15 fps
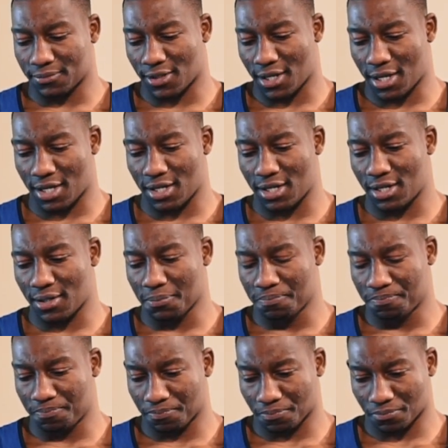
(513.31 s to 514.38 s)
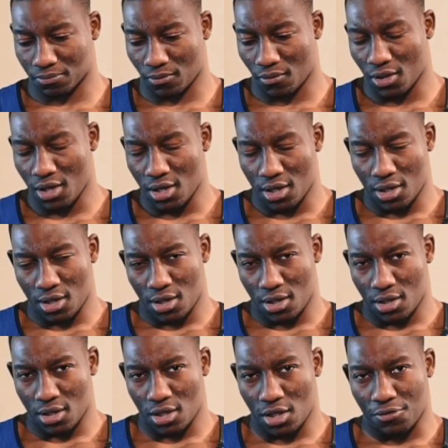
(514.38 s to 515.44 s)
And
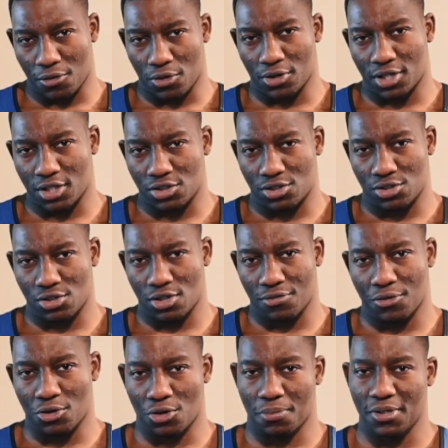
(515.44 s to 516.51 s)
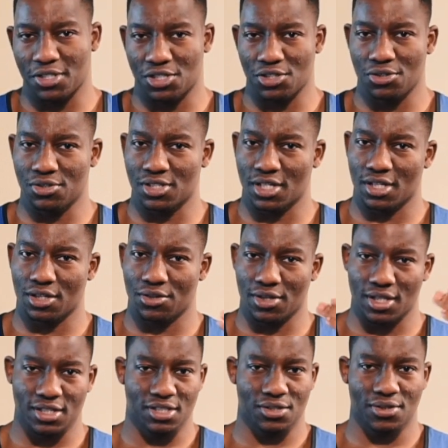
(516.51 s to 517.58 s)
if you're a PC user, you
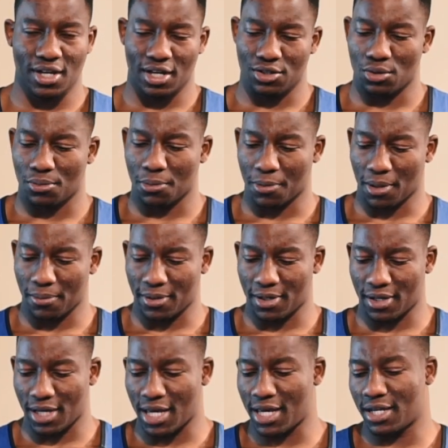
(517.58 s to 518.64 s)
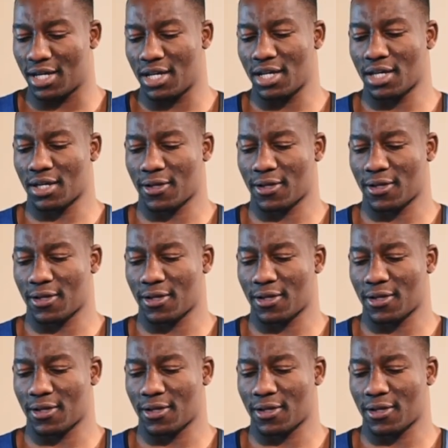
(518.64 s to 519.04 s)
can still get Adobe Premiere and